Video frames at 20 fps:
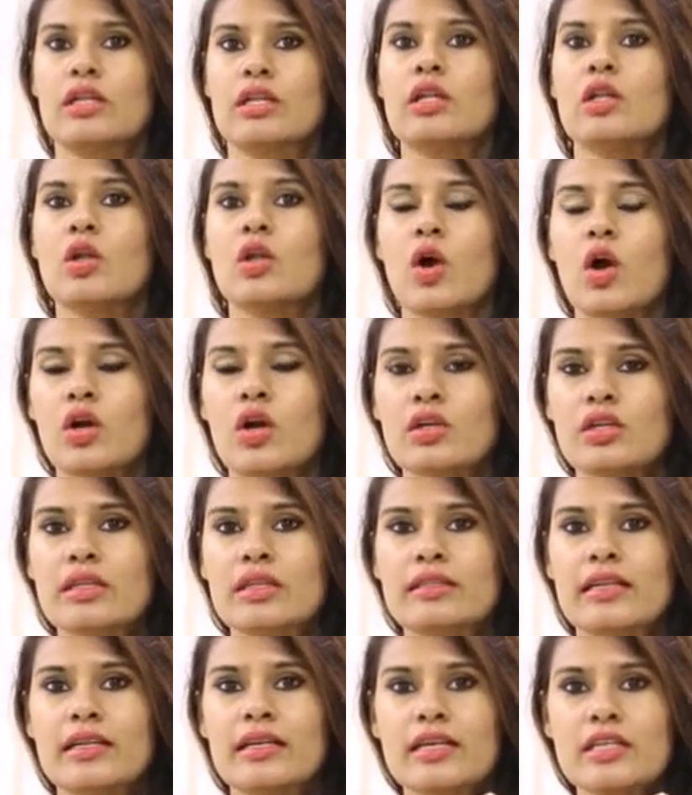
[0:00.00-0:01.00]
the Lord,
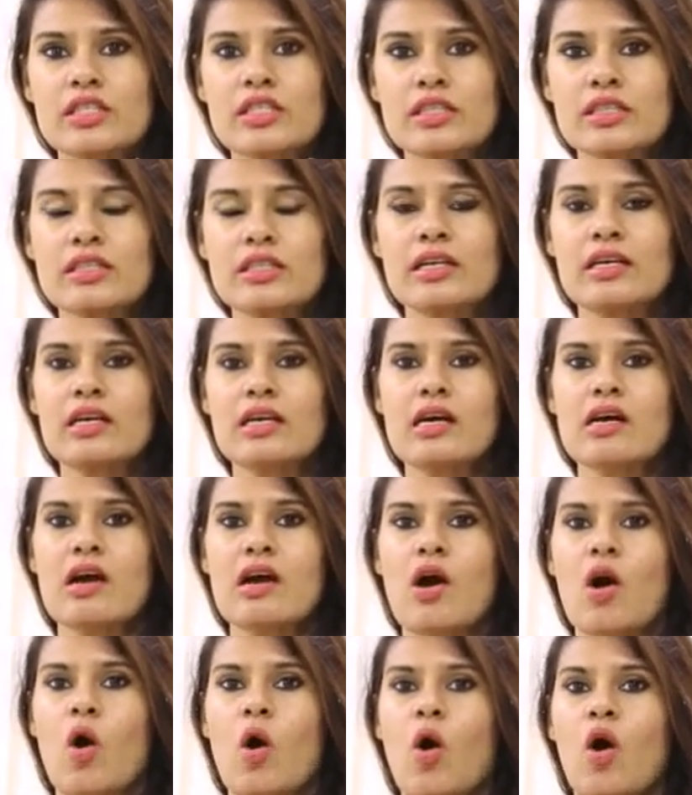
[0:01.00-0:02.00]
the
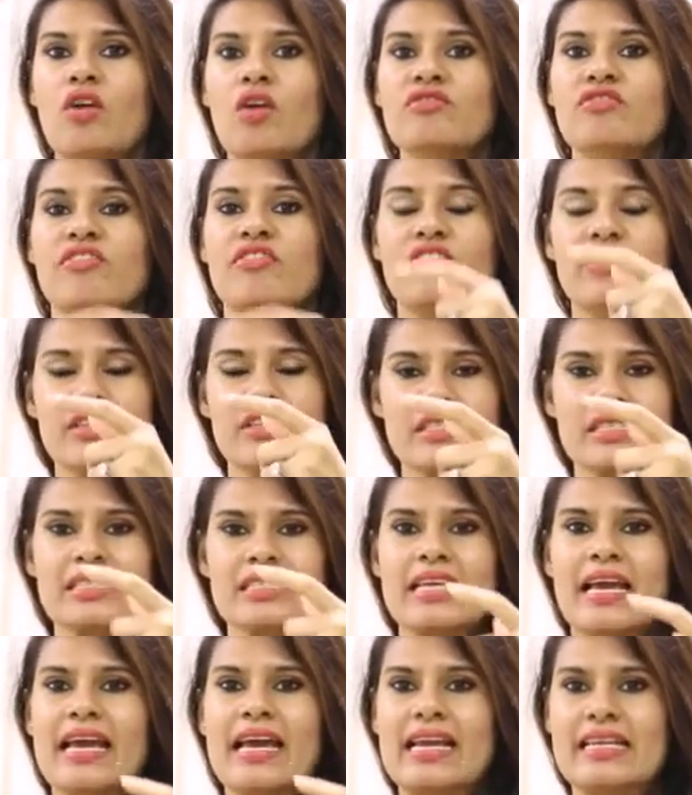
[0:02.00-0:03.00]
Nakshatra of
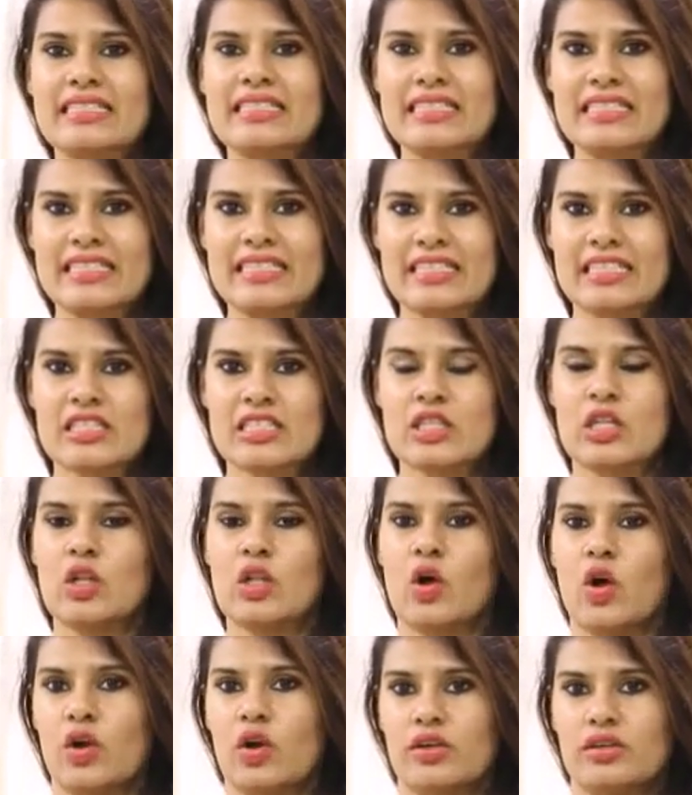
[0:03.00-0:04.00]
1st and
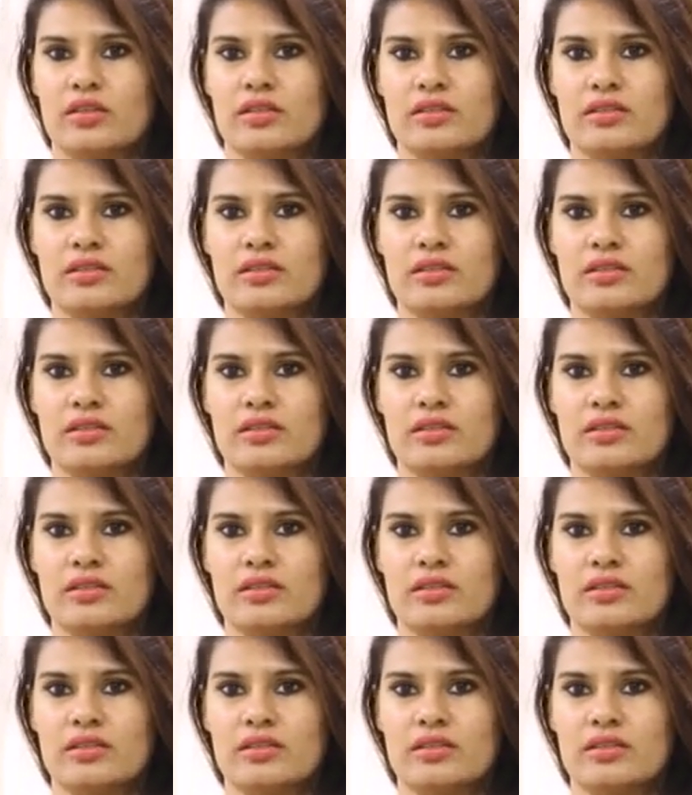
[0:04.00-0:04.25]
6th Lord.